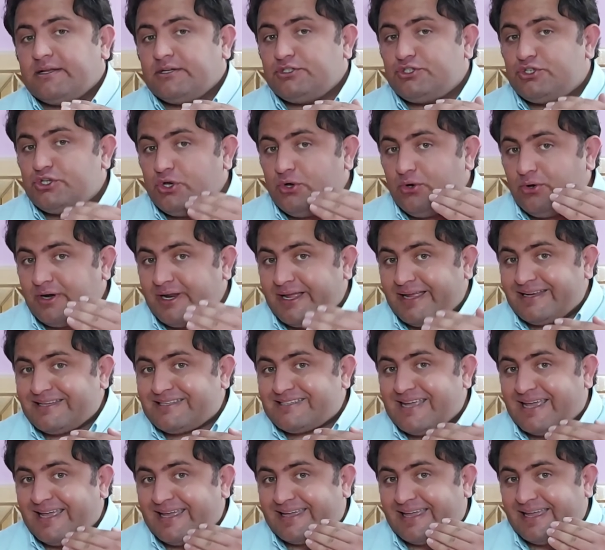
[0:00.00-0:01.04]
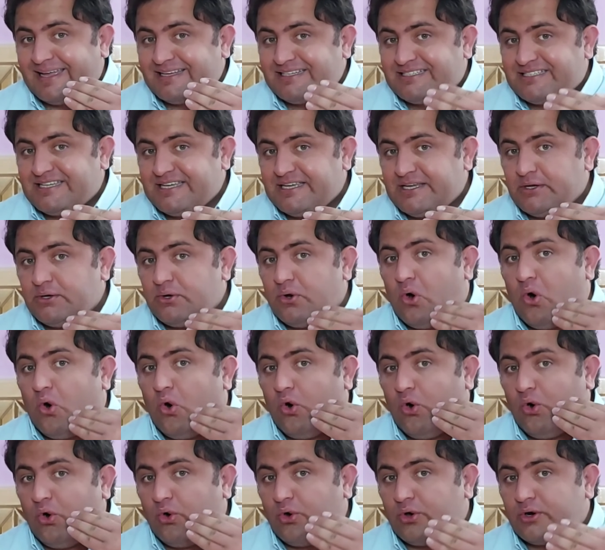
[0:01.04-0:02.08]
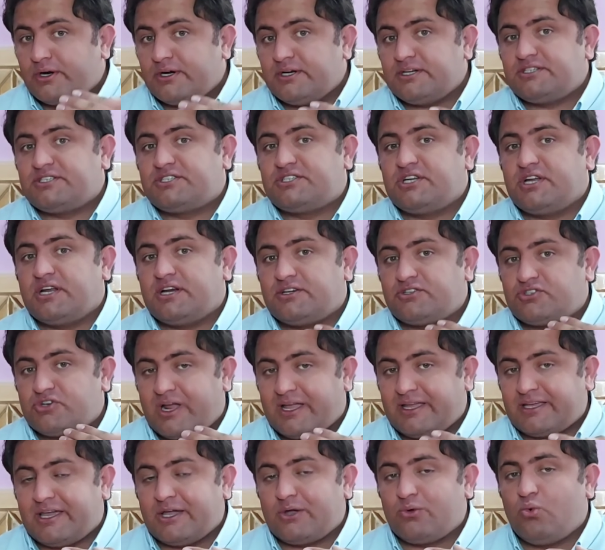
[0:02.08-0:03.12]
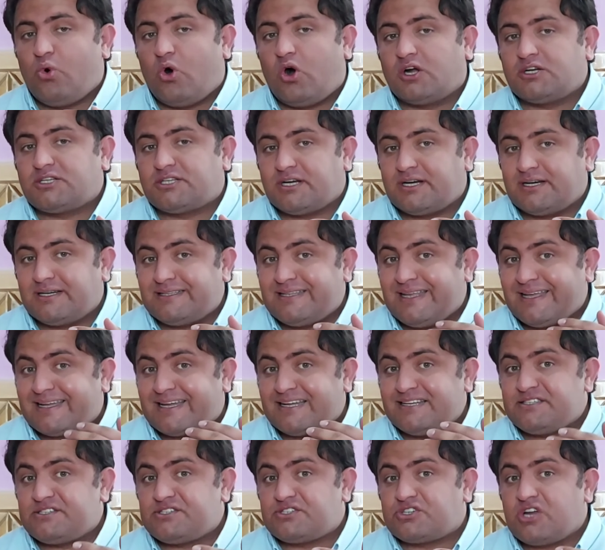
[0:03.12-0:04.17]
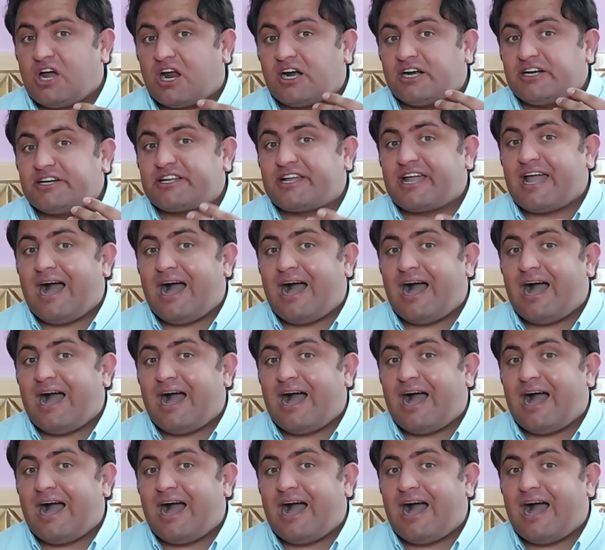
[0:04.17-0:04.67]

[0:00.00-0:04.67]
During taking tea or drinking water, they can start